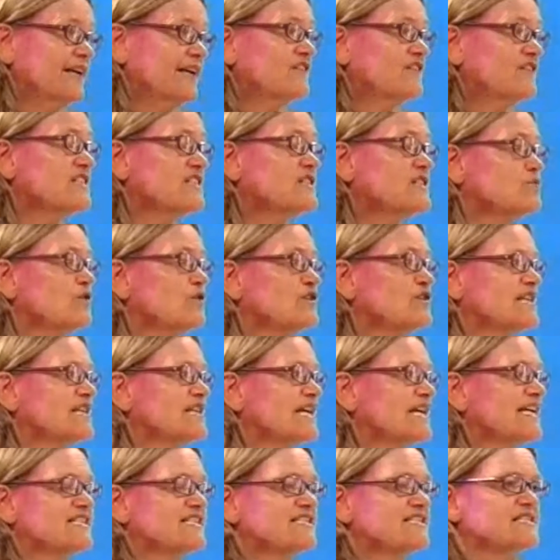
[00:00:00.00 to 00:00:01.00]
This was
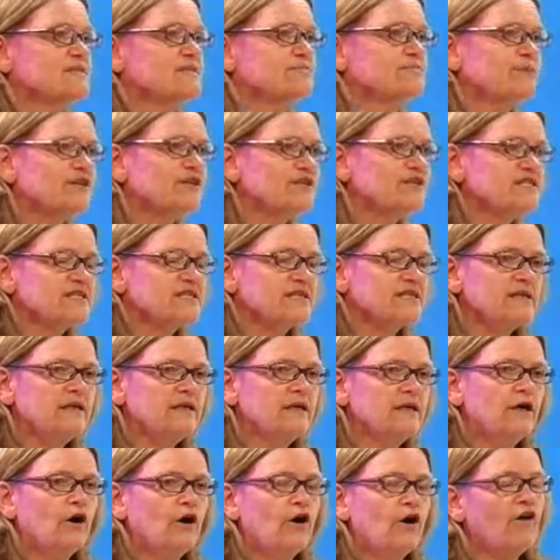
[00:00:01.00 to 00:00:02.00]
a dispersal
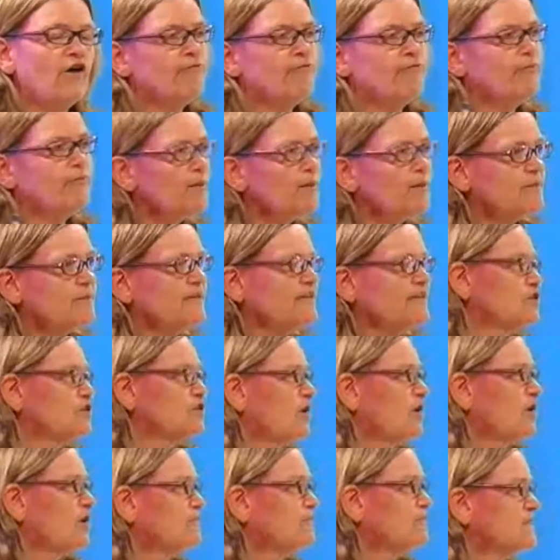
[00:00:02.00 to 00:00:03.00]
of public
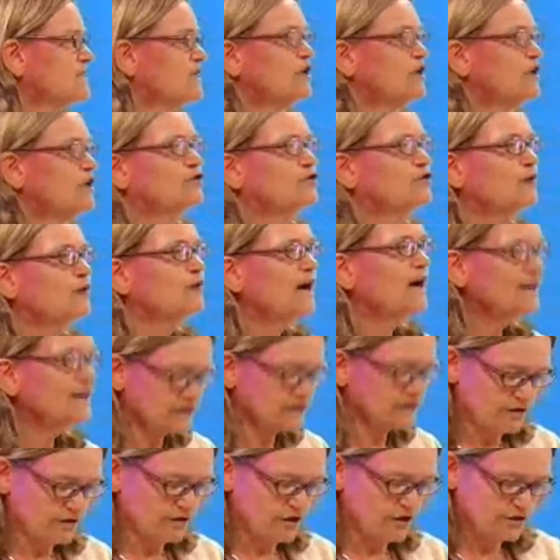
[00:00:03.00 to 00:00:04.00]
jobs throughout
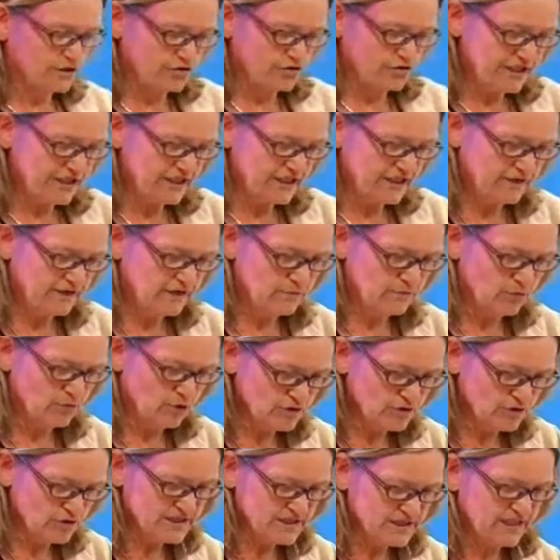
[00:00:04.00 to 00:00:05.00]
the country in the
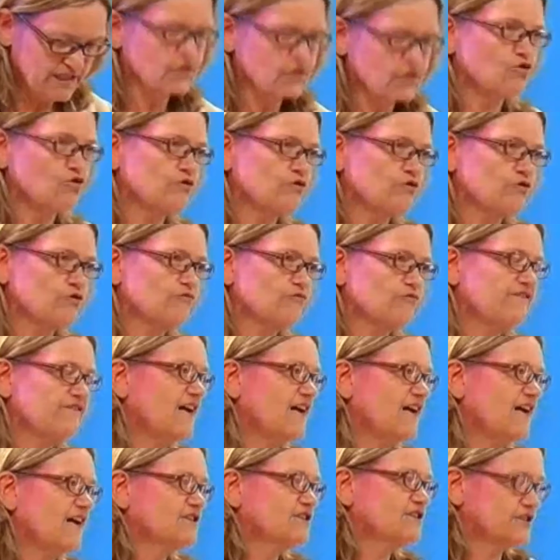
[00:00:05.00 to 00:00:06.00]
most extraordinary
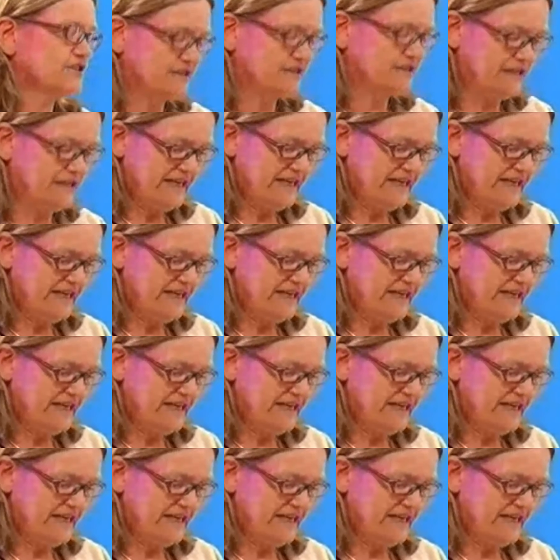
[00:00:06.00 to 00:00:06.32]
fashion,